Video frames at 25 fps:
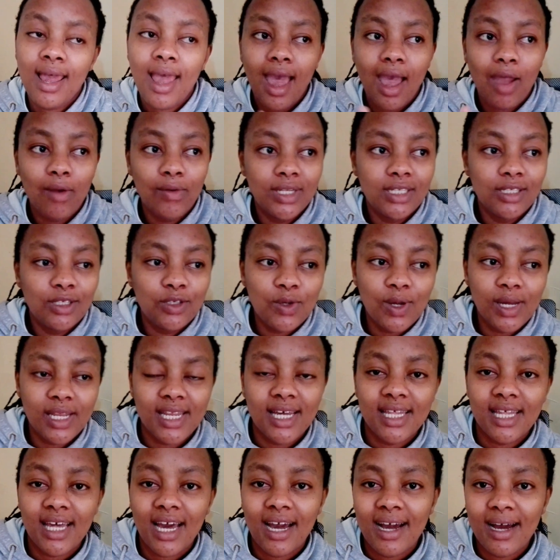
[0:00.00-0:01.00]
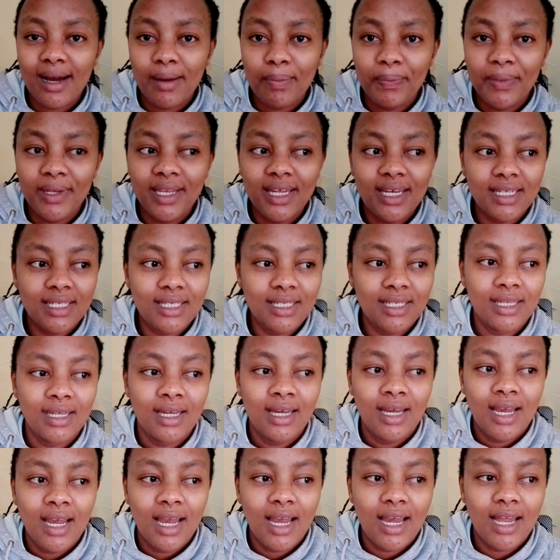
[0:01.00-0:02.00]
I will do another update
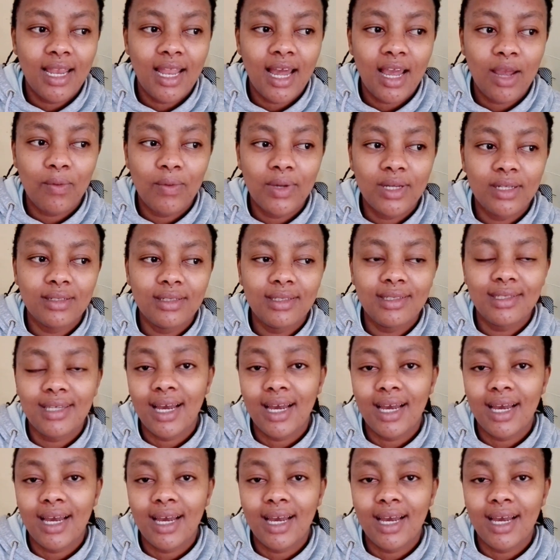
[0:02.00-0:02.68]
and I will